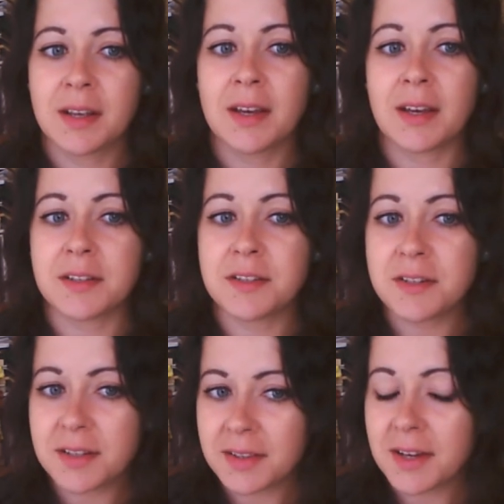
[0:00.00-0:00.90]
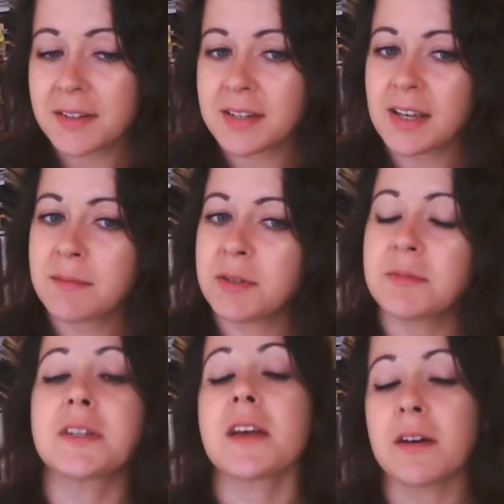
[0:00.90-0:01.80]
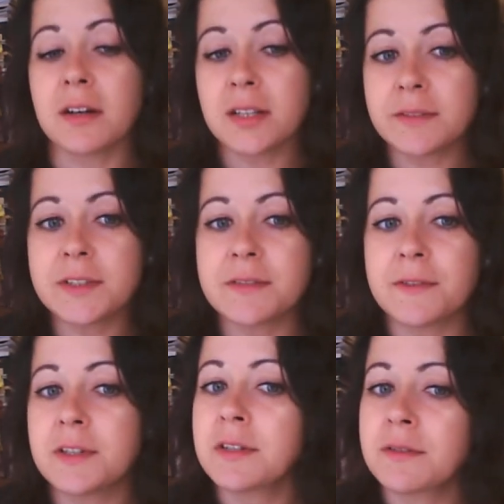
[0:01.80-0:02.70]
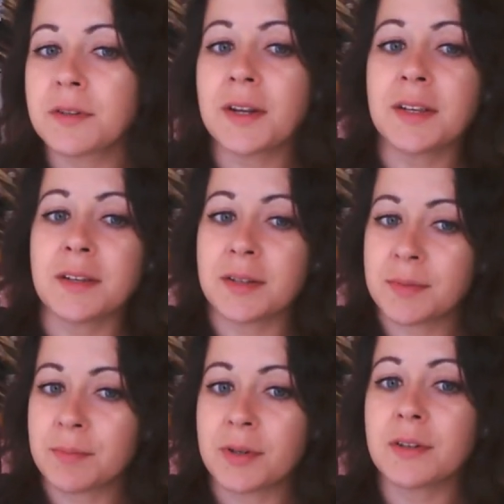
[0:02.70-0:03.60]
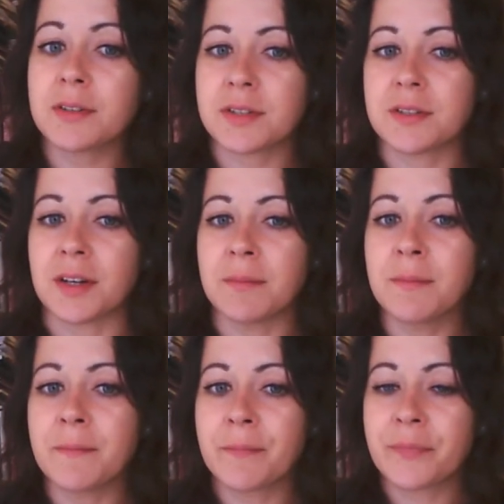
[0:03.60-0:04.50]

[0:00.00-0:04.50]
And during that time he would get all of his food and drink brought to him,